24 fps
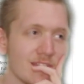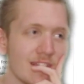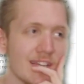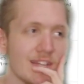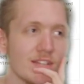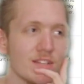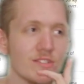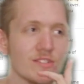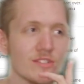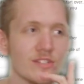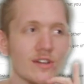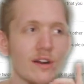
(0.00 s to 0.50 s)
they
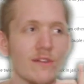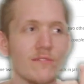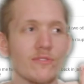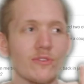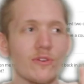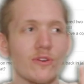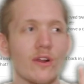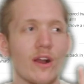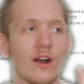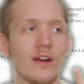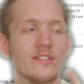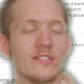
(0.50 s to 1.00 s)

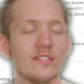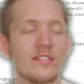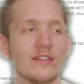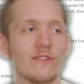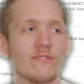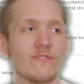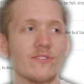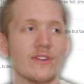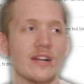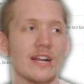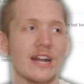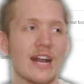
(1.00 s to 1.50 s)
discover a
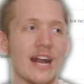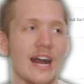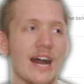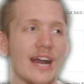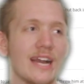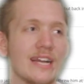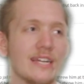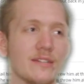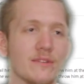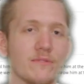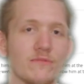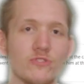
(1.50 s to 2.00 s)
different
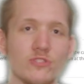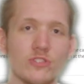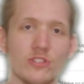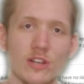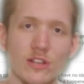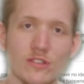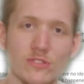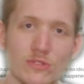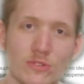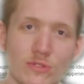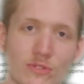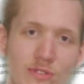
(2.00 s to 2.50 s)
kind of
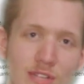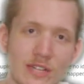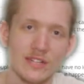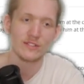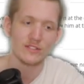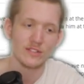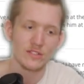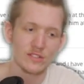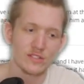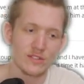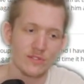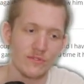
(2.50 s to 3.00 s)
Chuzzle
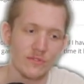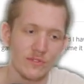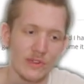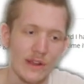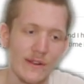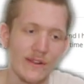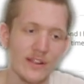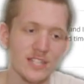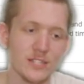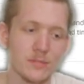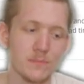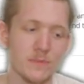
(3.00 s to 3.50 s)
that does a
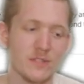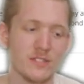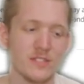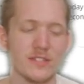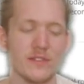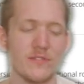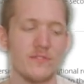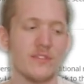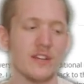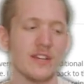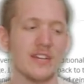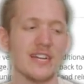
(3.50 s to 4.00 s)
very
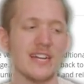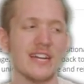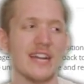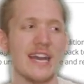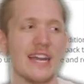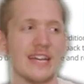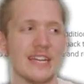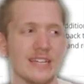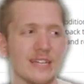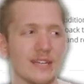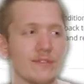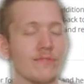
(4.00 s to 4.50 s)
specific
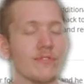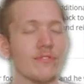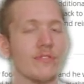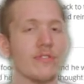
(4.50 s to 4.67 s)
negative